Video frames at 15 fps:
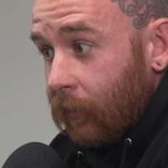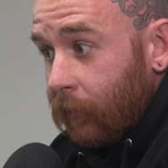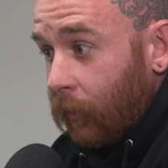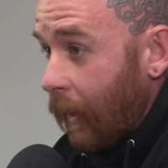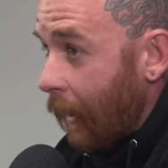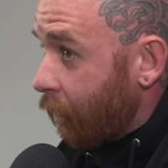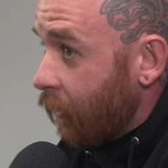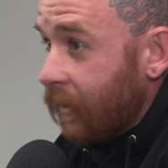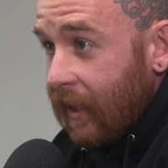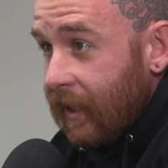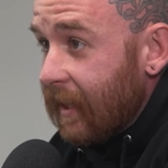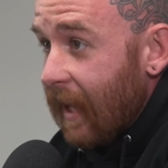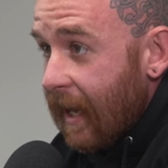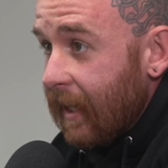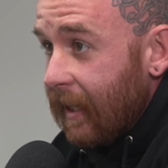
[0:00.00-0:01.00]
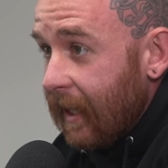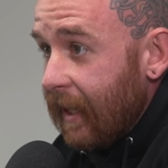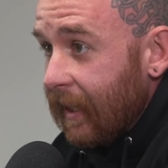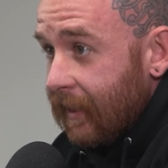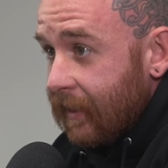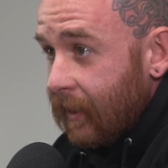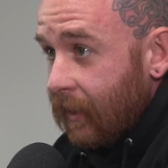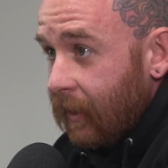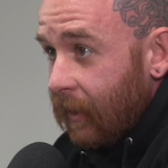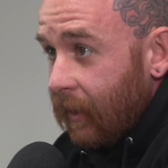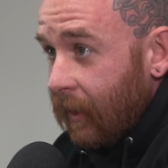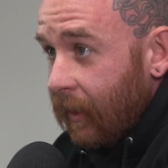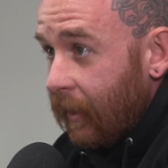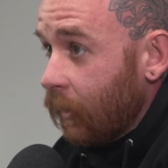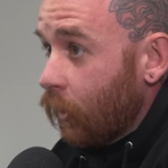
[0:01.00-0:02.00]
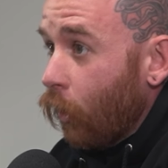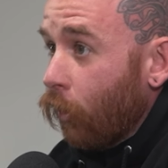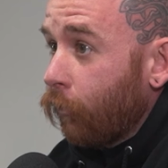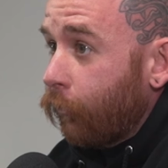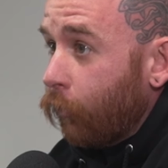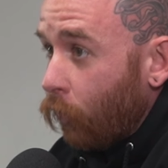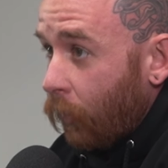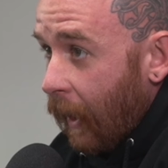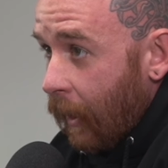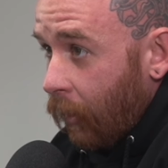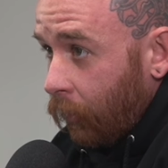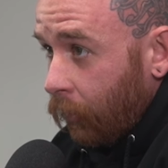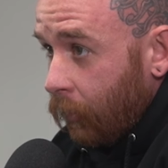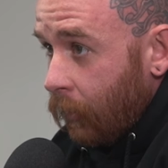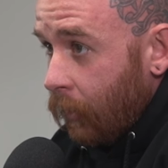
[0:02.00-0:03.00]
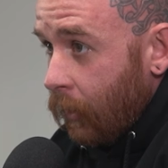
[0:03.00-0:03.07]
for everything that it is and go full out.